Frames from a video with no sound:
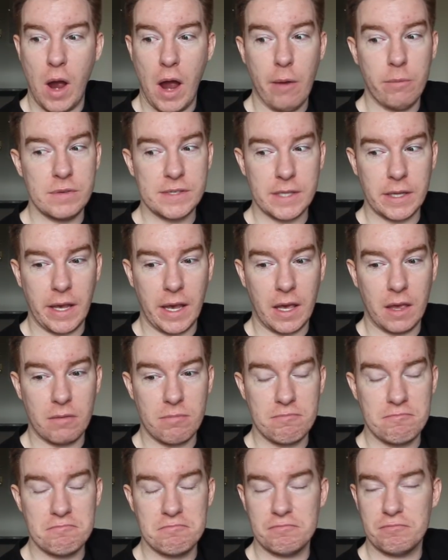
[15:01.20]
I was like,
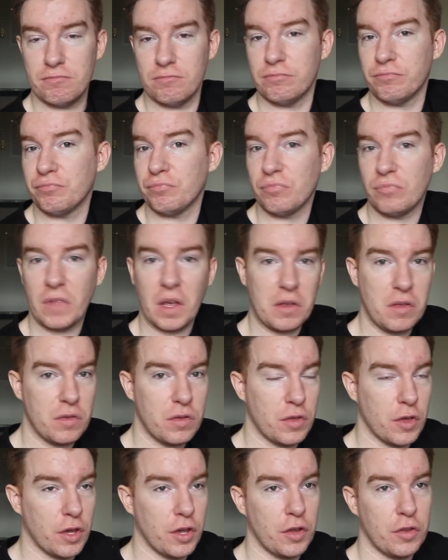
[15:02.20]

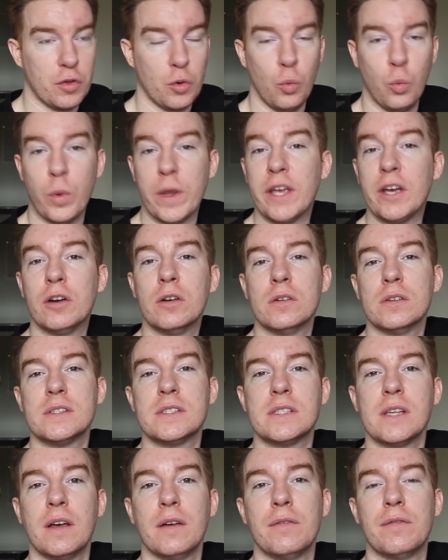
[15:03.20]
the, the
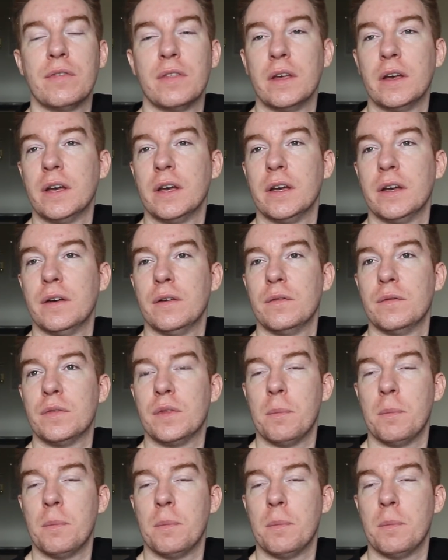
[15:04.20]
wheels of the,